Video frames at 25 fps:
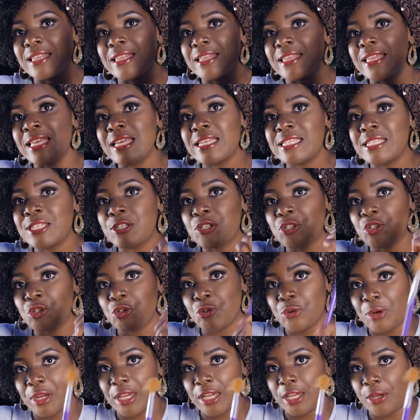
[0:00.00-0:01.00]
This
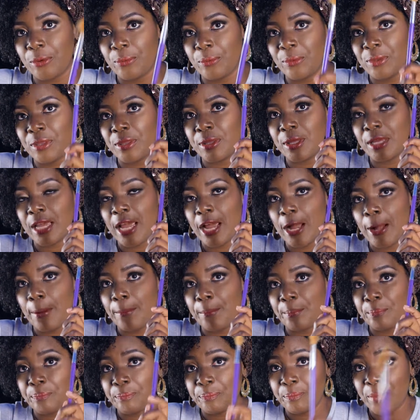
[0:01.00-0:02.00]
trick with the
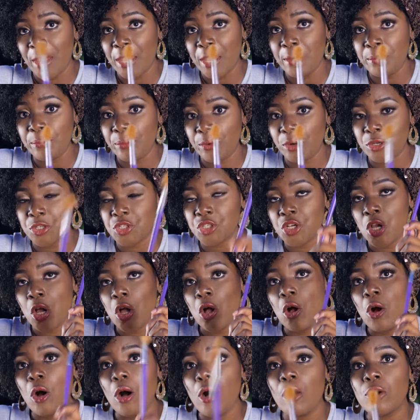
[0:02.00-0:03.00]
paintbrush
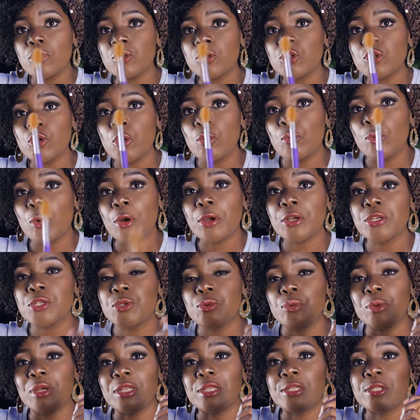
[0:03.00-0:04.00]
also
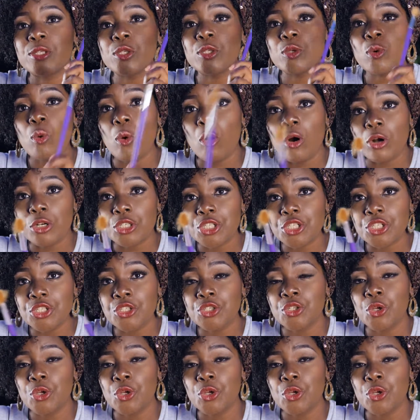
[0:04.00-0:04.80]
works with squash.